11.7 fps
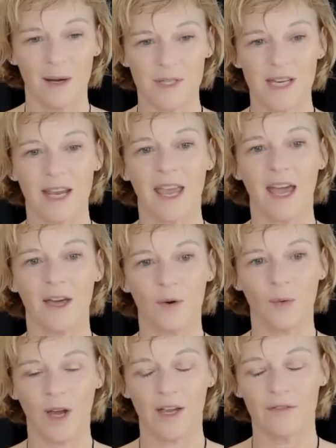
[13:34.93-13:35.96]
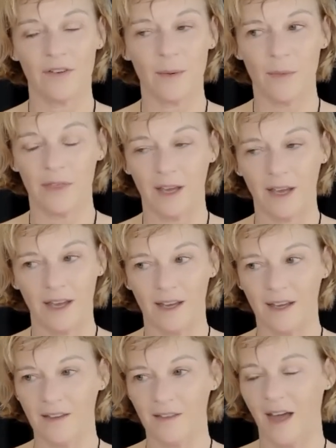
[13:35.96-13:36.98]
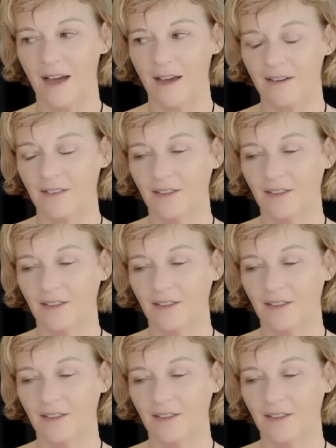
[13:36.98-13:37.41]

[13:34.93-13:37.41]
to get away from thinking that